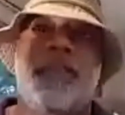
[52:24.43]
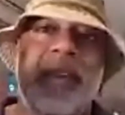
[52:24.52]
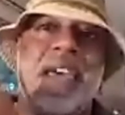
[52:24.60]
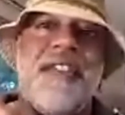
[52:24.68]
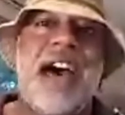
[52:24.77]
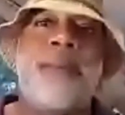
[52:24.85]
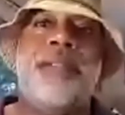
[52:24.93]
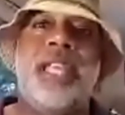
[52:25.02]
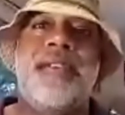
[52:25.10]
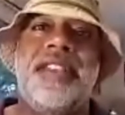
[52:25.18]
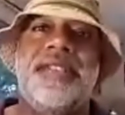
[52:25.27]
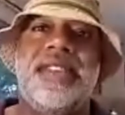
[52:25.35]
if I
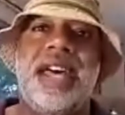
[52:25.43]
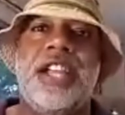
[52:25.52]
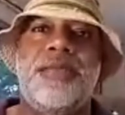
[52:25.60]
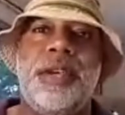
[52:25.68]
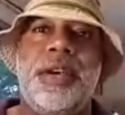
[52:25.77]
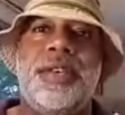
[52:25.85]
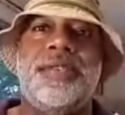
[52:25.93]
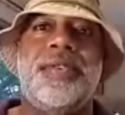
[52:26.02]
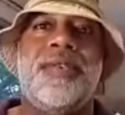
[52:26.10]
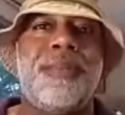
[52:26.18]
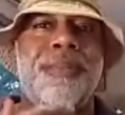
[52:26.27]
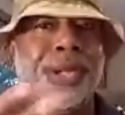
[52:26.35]
believed in science because
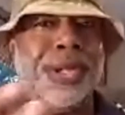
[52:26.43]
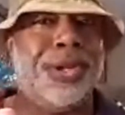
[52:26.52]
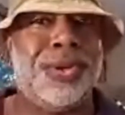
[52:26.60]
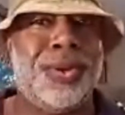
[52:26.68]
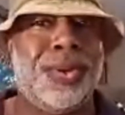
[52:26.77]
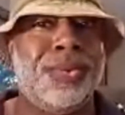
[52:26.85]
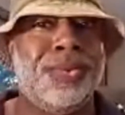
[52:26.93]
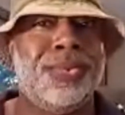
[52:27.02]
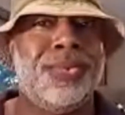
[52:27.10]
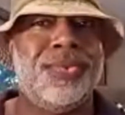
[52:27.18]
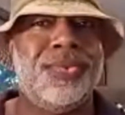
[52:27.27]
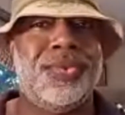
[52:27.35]
of a political
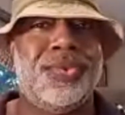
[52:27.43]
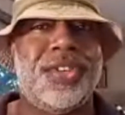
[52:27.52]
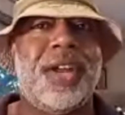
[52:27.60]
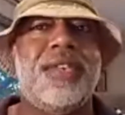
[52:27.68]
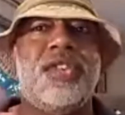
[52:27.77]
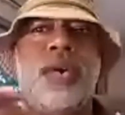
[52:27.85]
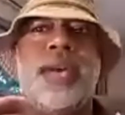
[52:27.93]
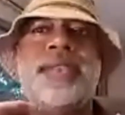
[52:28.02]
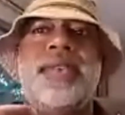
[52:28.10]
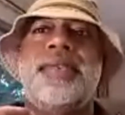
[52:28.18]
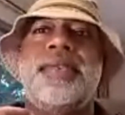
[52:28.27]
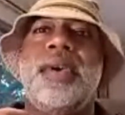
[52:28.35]
set of
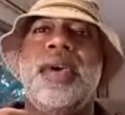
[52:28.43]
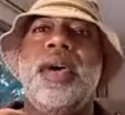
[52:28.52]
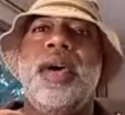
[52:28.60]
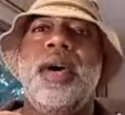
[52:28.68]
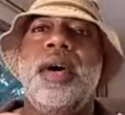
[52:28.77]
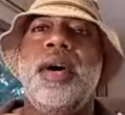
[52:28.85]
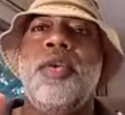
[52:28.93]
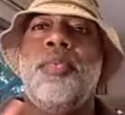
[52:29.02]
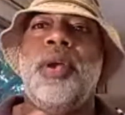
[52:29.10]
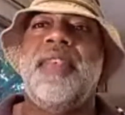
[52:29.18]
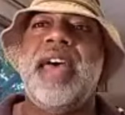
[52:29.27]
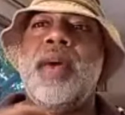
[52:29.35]
choices.
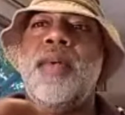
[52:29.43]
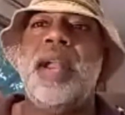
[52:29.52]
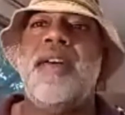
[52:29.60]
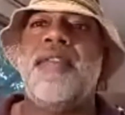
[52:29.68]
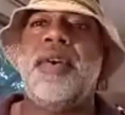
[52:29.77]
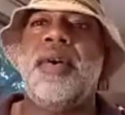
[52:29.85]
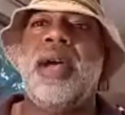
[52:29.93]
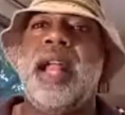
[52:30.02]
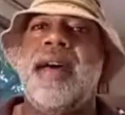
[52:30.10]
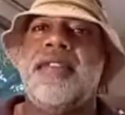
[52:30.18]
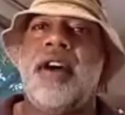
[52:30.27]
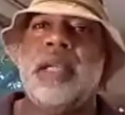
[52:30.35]
But if anyone ever, and
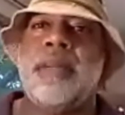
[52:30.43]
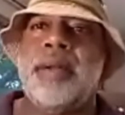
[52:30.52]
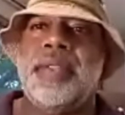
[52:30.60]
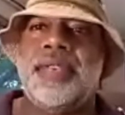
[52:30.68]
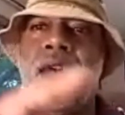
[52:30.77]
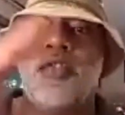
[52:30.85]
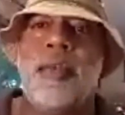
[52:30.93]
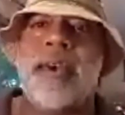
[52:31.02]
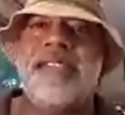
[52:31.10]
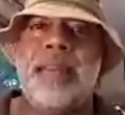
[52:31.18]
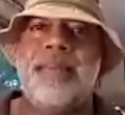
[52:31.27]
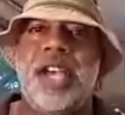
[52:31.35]
I've talked about this over my
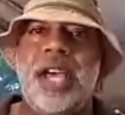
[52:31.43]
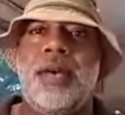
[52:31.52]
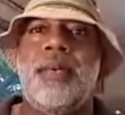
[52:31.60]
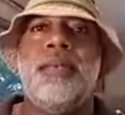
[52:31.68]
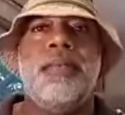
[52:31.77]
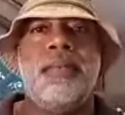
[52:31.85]
STEM channel,